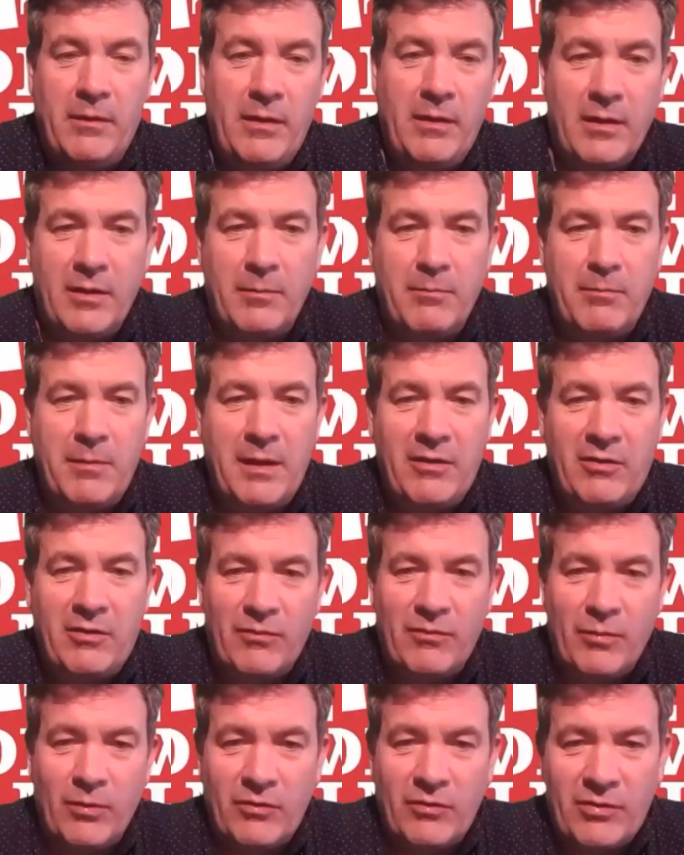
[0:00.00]
you know, the
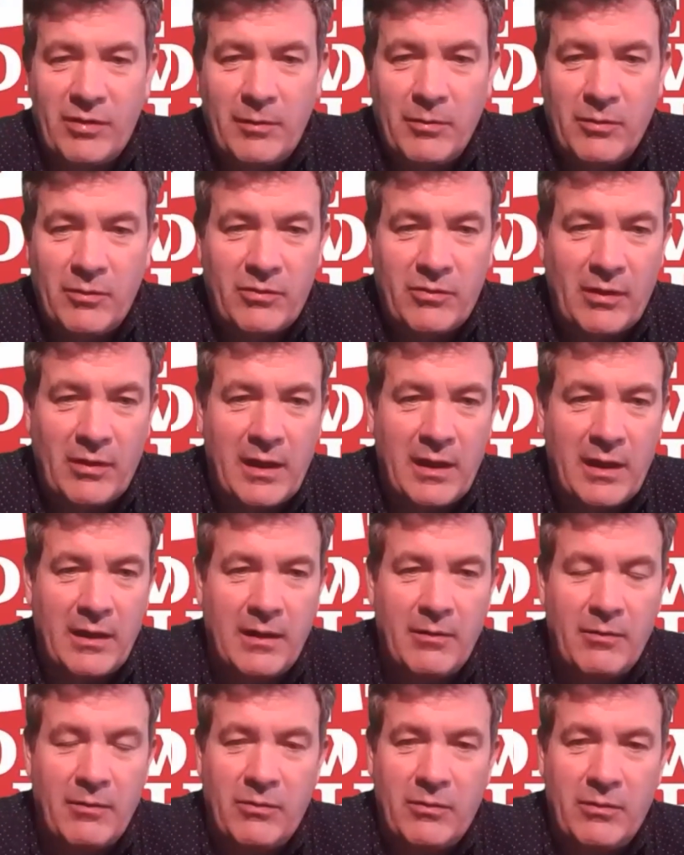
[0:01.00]
meat of what she was
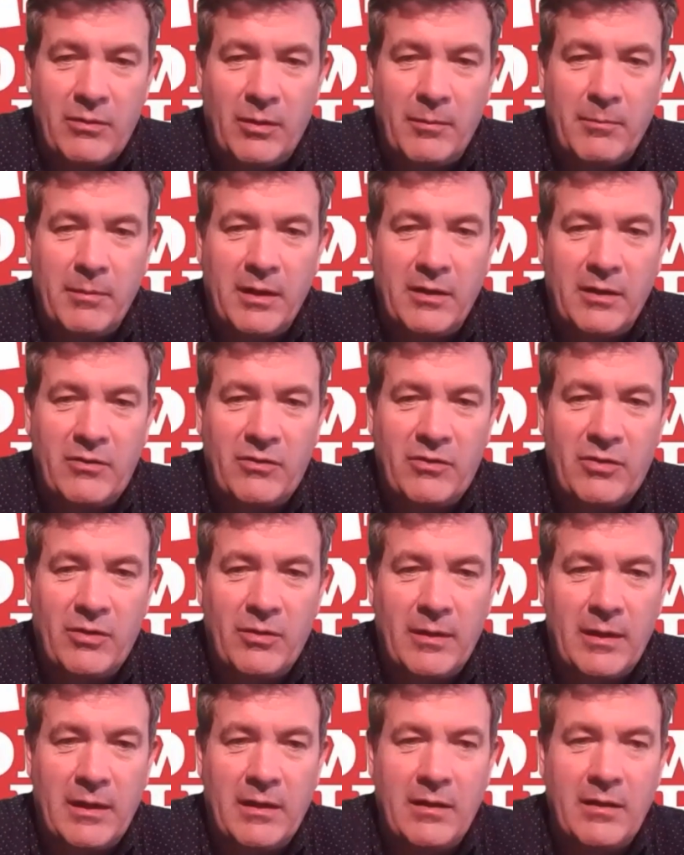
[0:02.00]
saying. There was not much
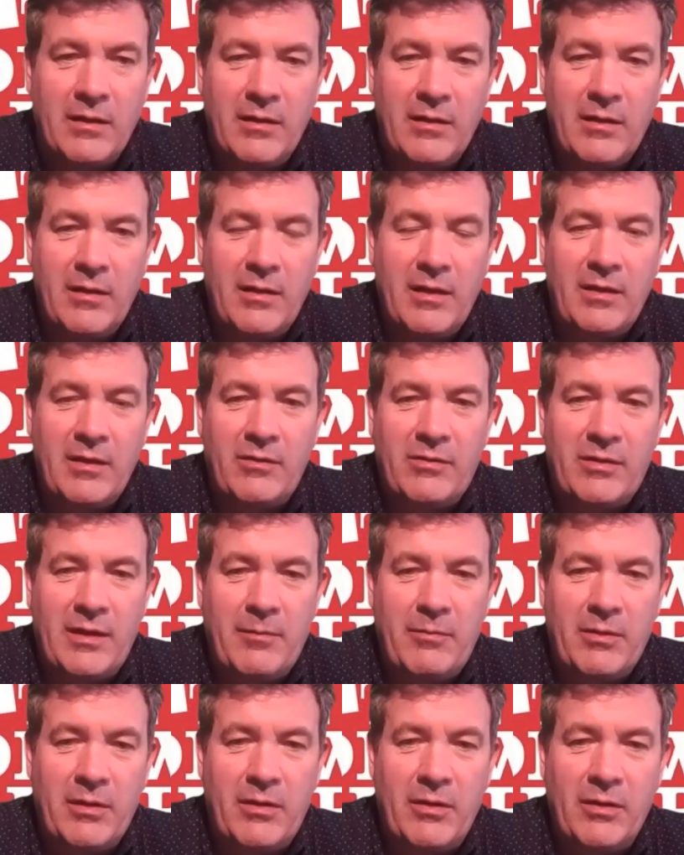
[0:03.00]
to it. It
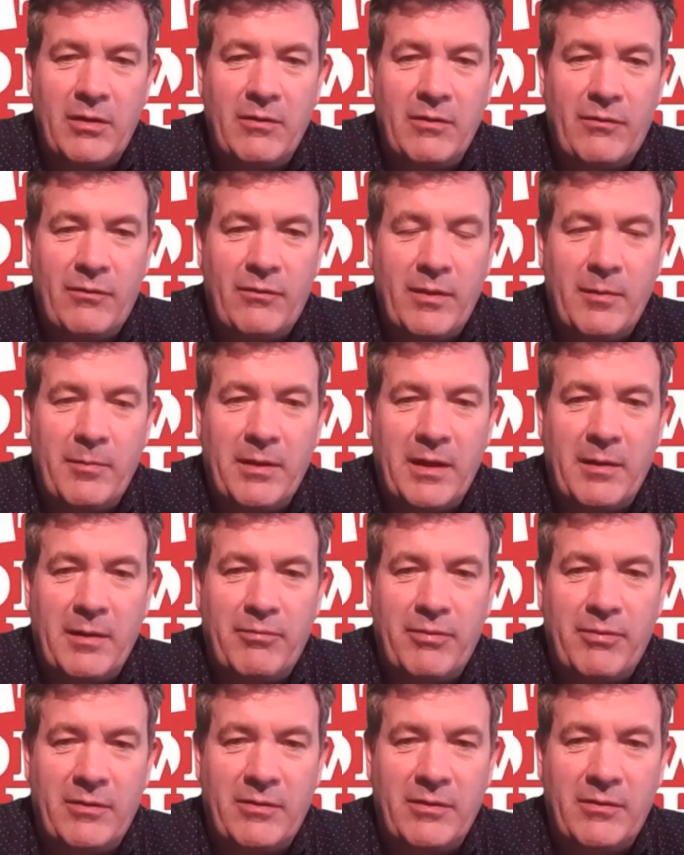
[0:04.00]
seemed a lot of
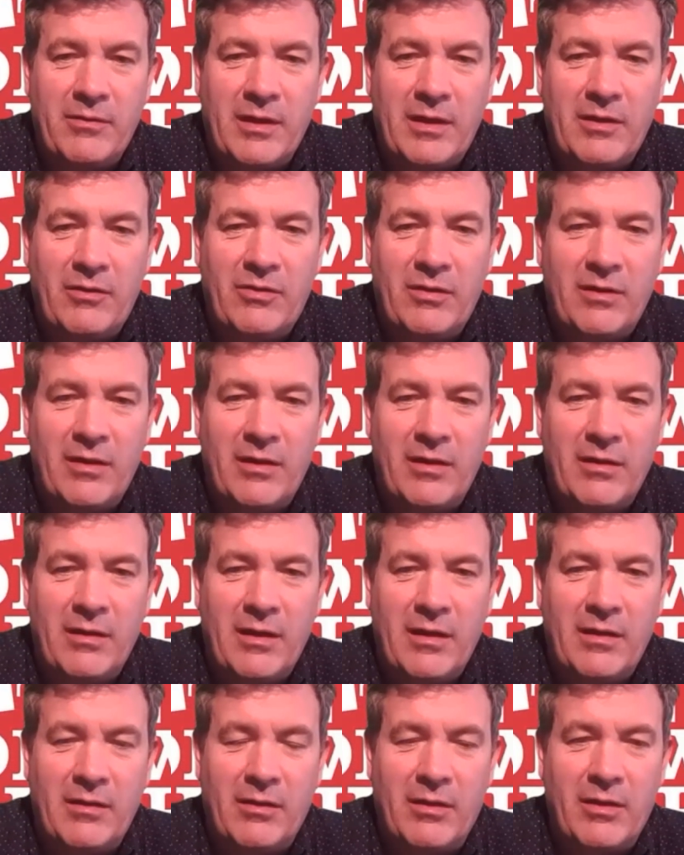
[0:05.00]
about presentation
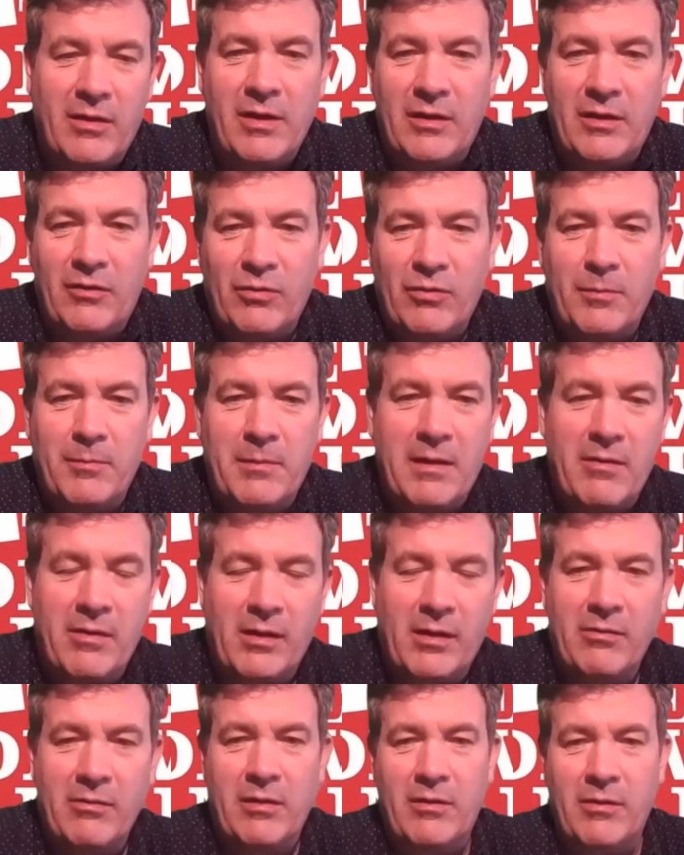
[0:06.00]
and going to
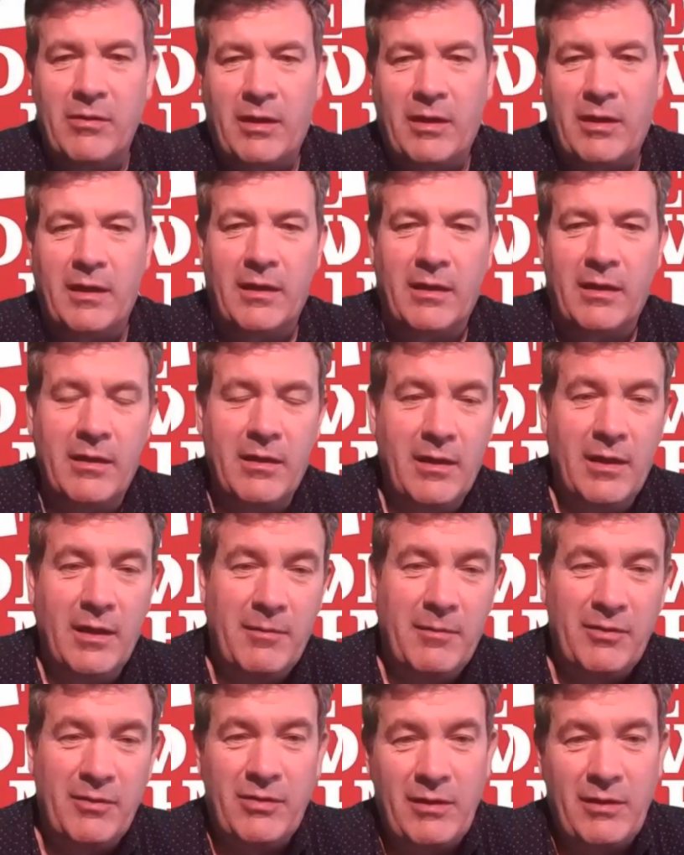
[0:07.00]
America and looking.
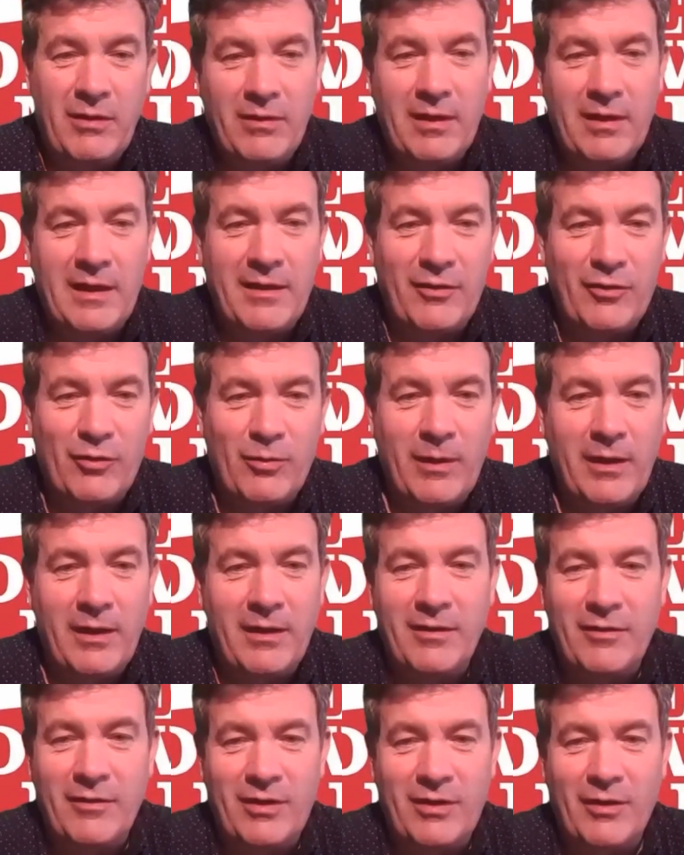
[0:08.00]
And she even had a
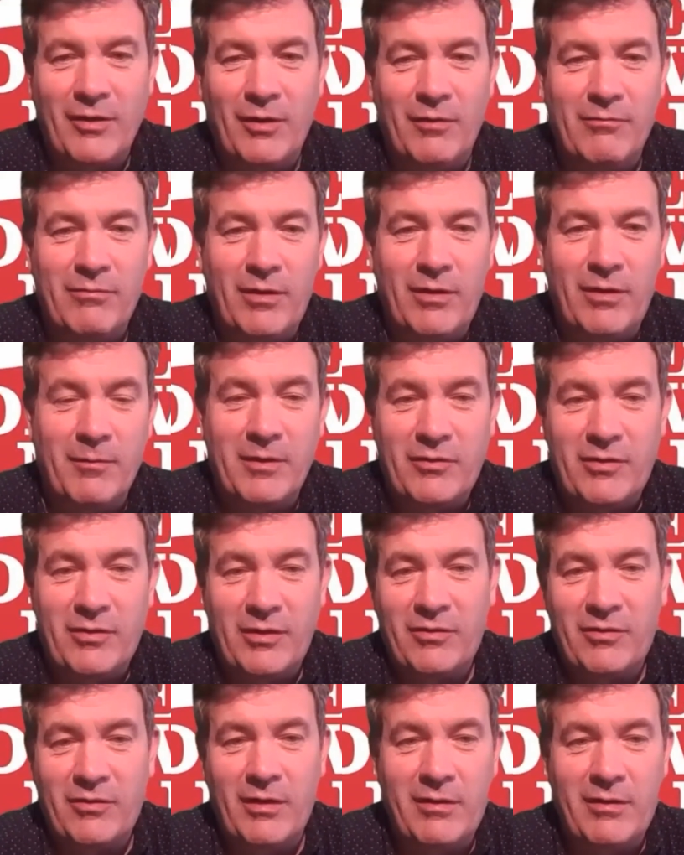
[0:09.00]
tweet that she got wrong where
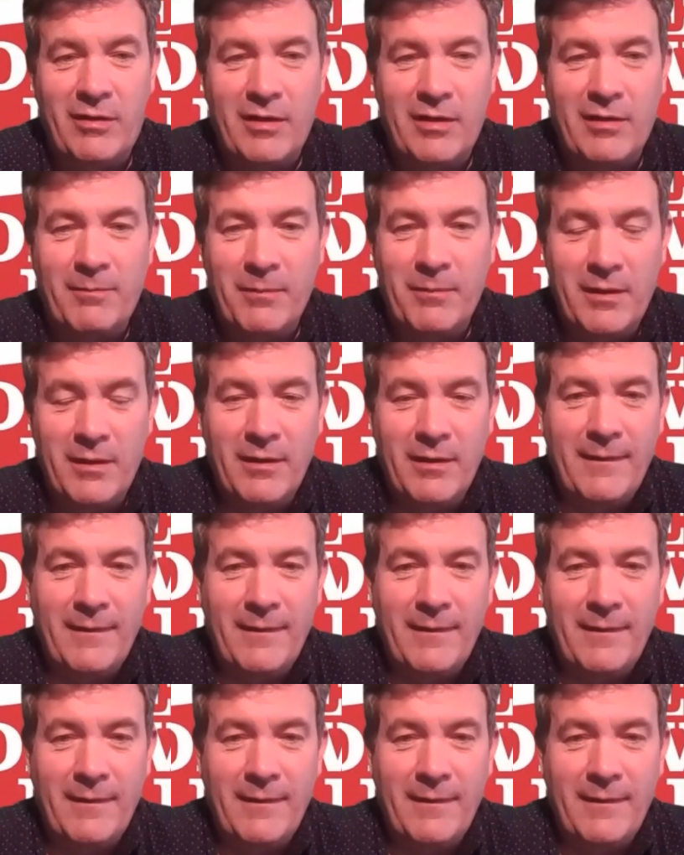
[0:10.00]
she showed her